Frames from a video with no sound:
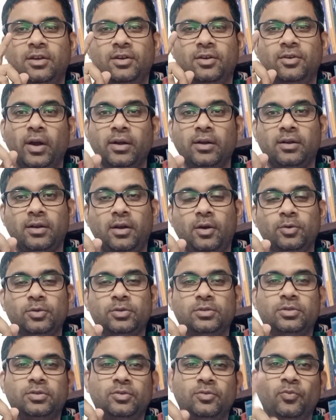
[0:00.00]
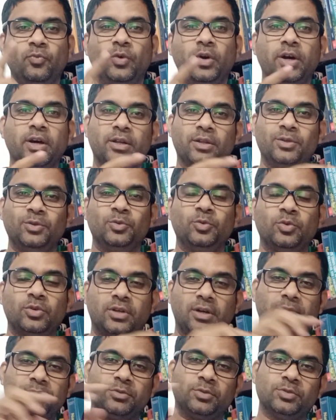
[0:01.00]
one route where you
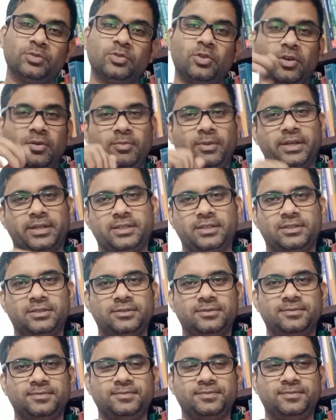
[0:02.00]
come to stock market.